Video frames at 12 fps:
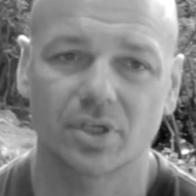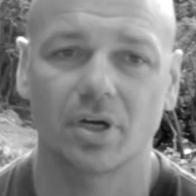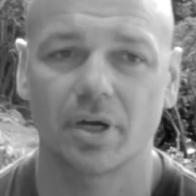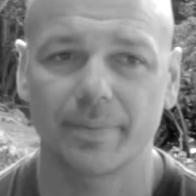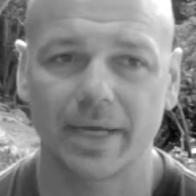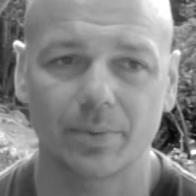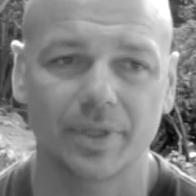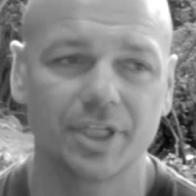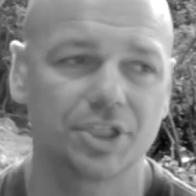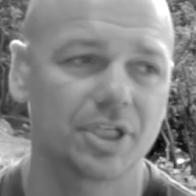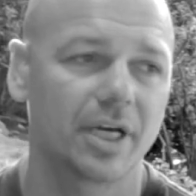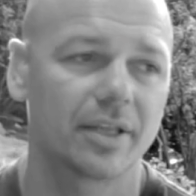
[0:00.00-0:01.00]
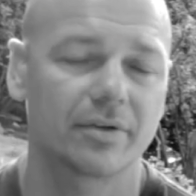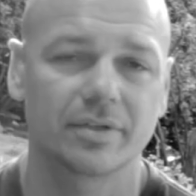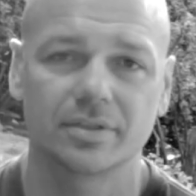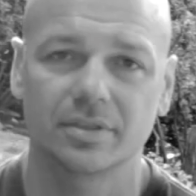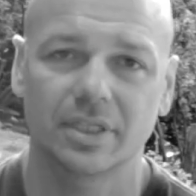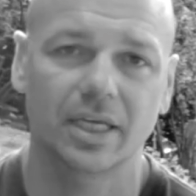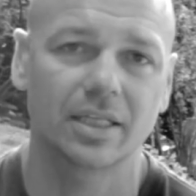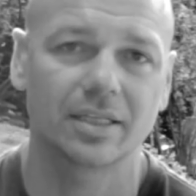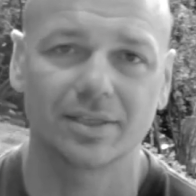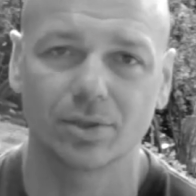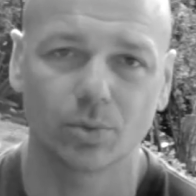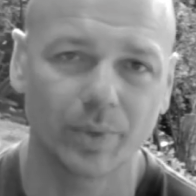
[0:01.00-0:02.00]
time out with each other and you know
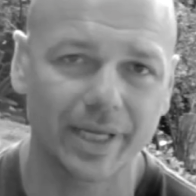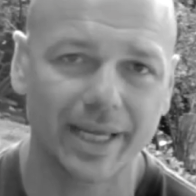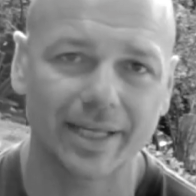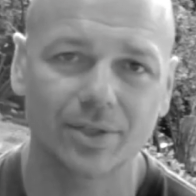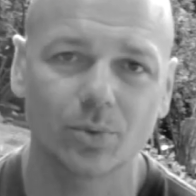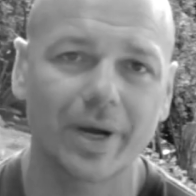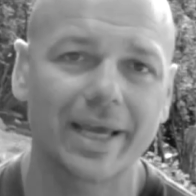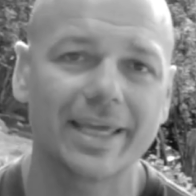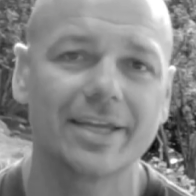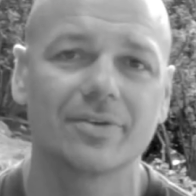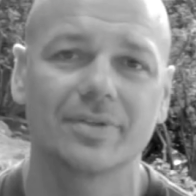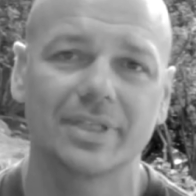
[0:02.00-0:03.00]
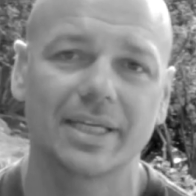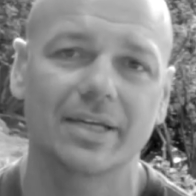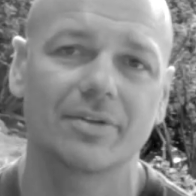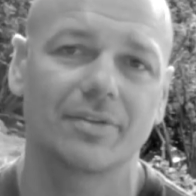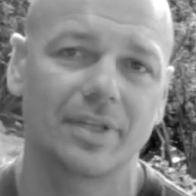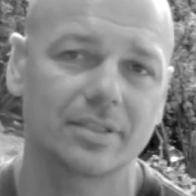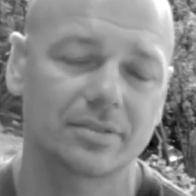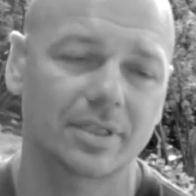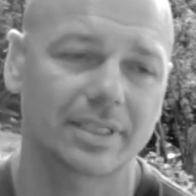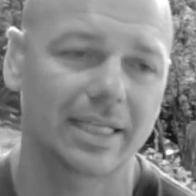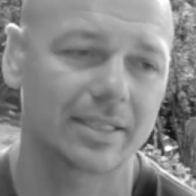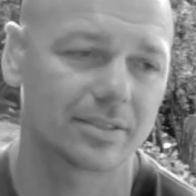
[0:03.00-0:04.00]
little weekend away here and there and things
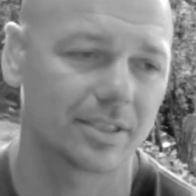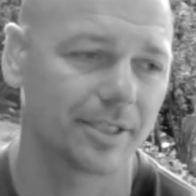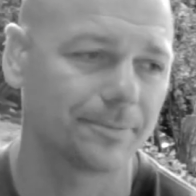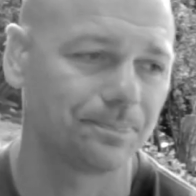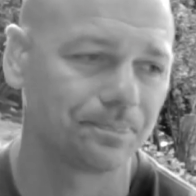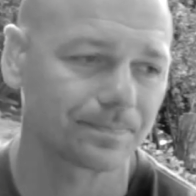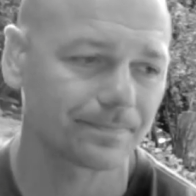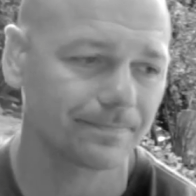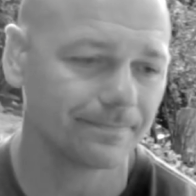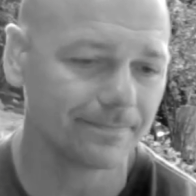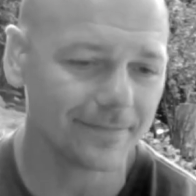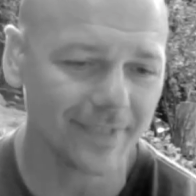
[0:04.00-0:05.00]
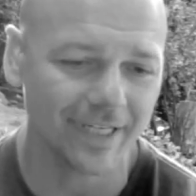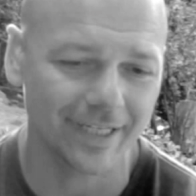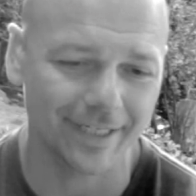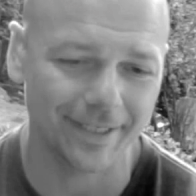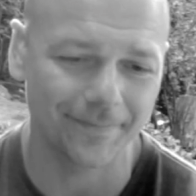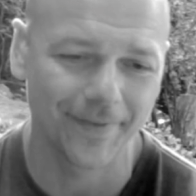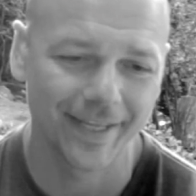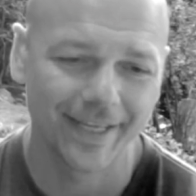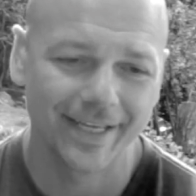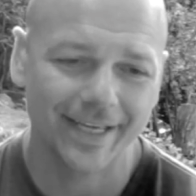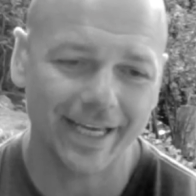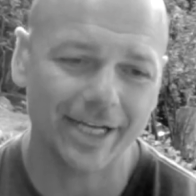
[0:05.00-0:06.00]
like that. So um,
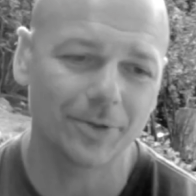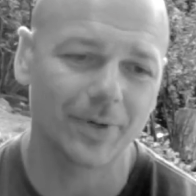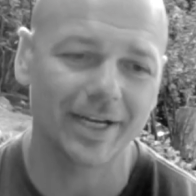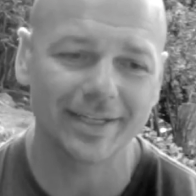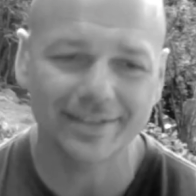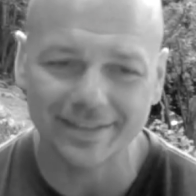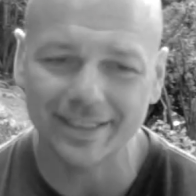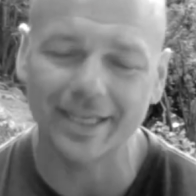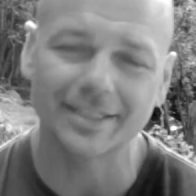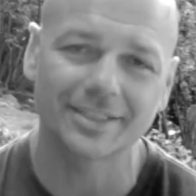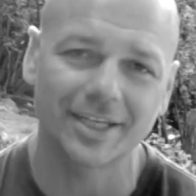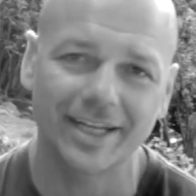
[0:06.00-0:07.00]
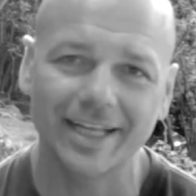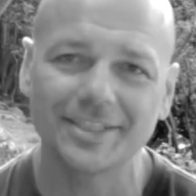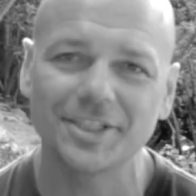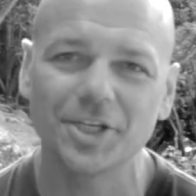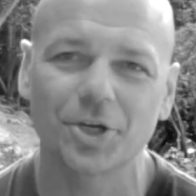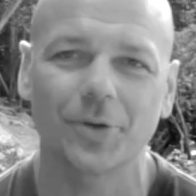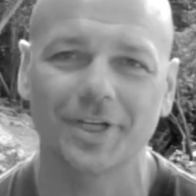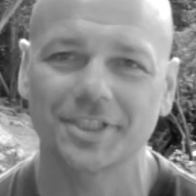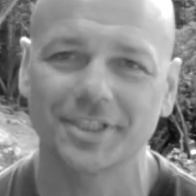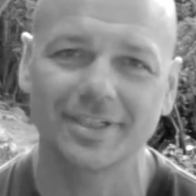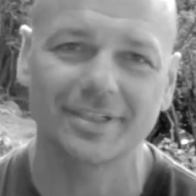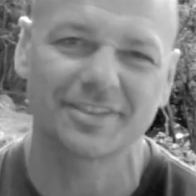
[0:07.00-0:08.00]
anyway, yeah, so in answer to your
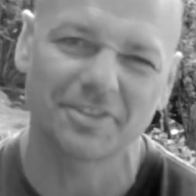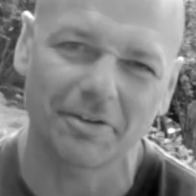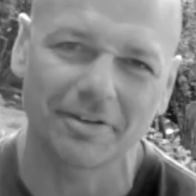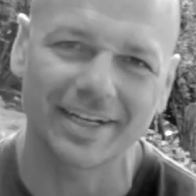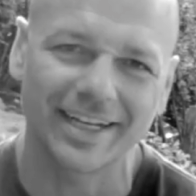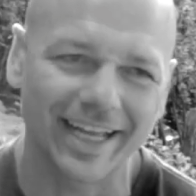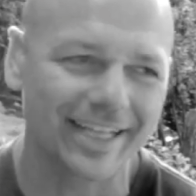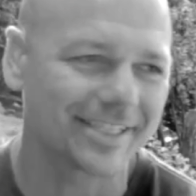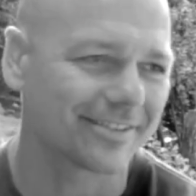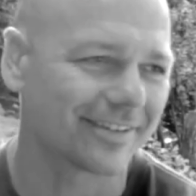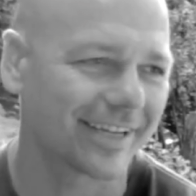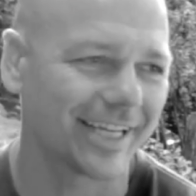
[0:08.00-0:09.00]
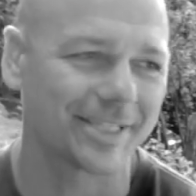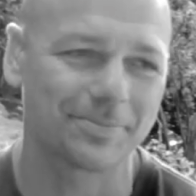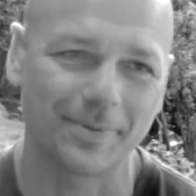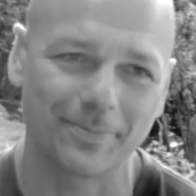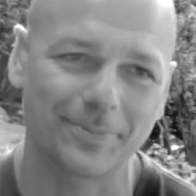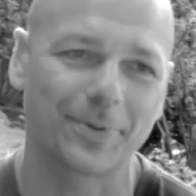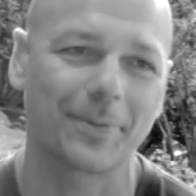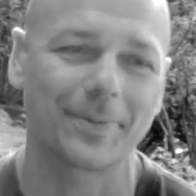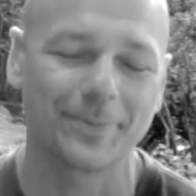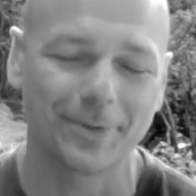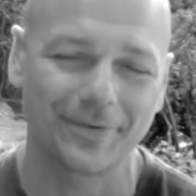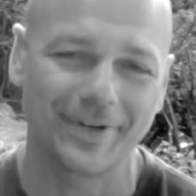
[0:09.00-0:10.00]
question, it's not really an answer, I guess, but
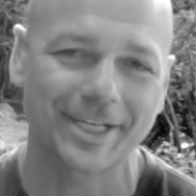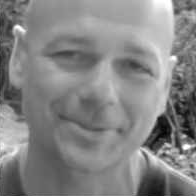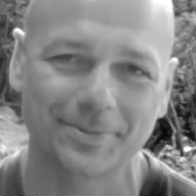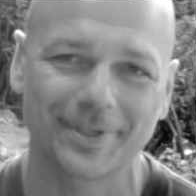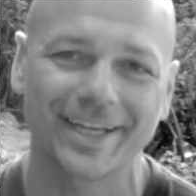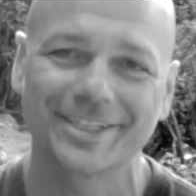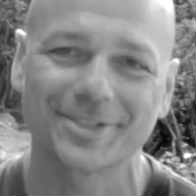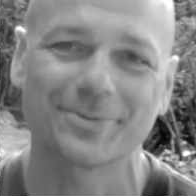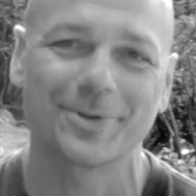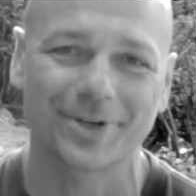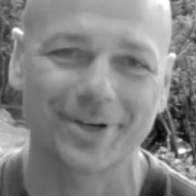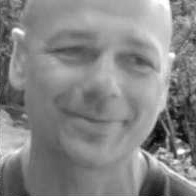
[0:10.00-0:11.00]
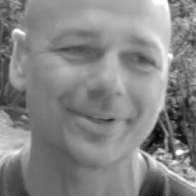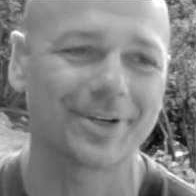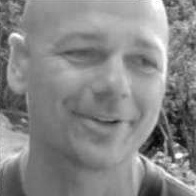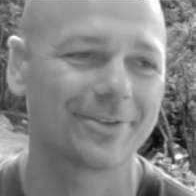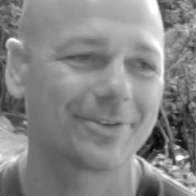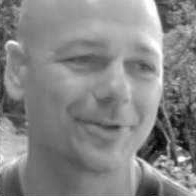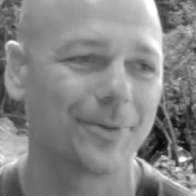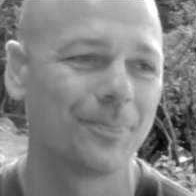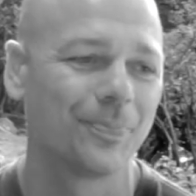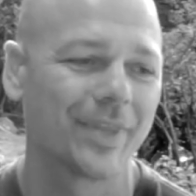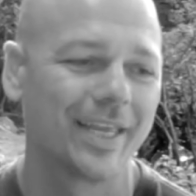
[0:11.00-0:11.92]
probably more of an explanation of what I'm going through.